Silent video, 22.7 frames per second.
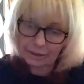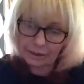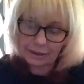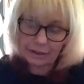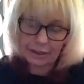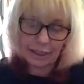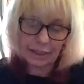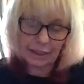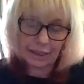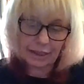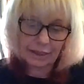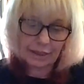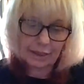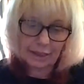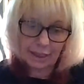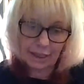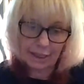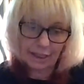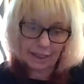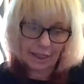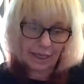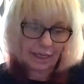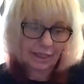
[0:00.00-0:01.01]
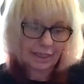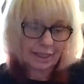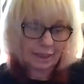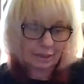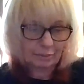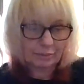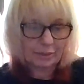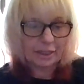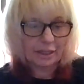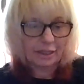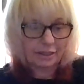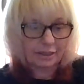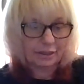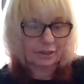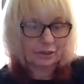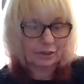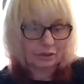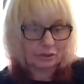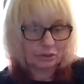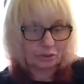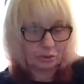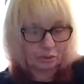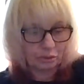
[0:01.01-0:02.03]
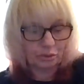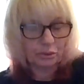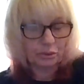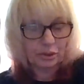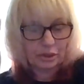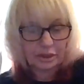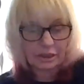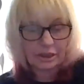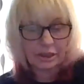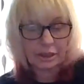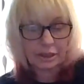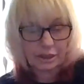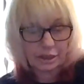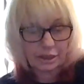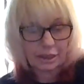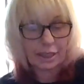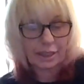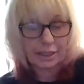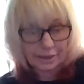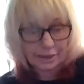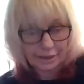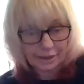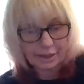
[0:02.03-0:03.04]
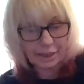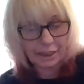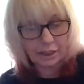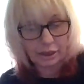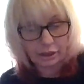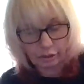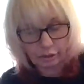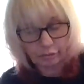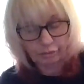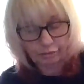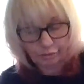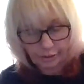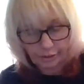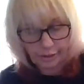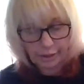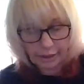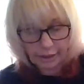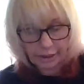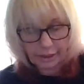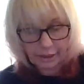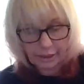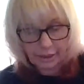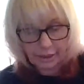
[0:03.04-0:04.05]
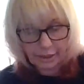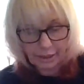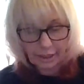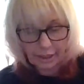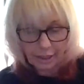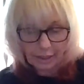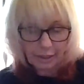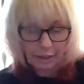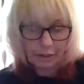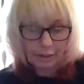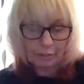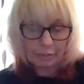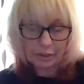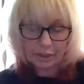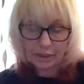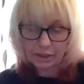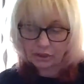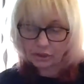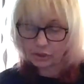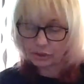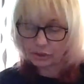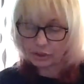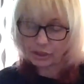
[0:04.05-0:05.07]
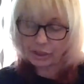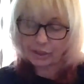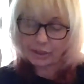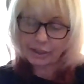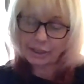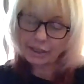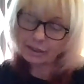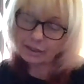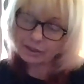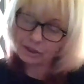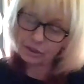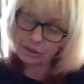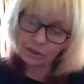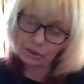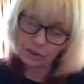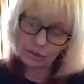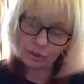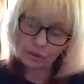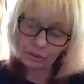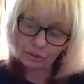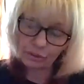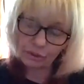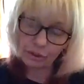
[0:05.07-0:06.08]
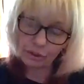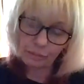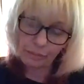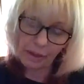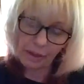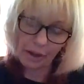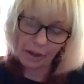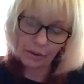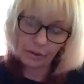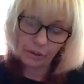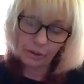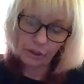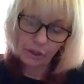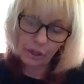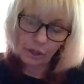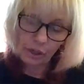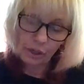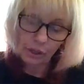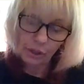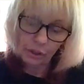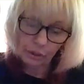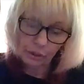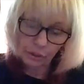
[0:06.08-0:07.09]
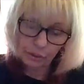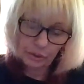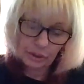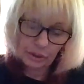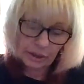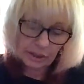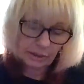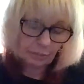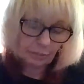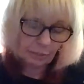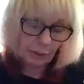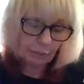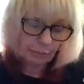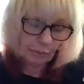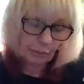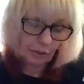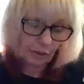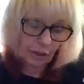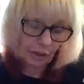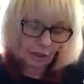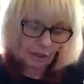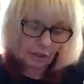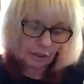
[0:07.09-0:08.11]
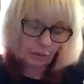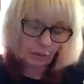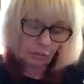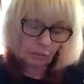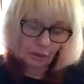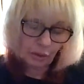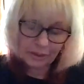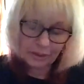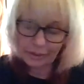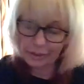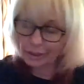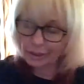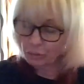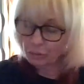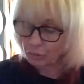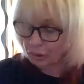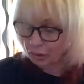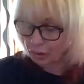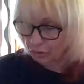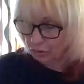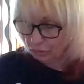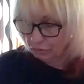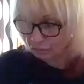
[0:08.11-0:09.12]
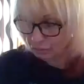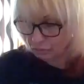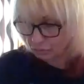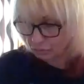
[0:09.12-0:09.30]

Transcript: Like I said, I keep getting the truth shall set you free. Because you're going to get to the truth about who these people are, what they want,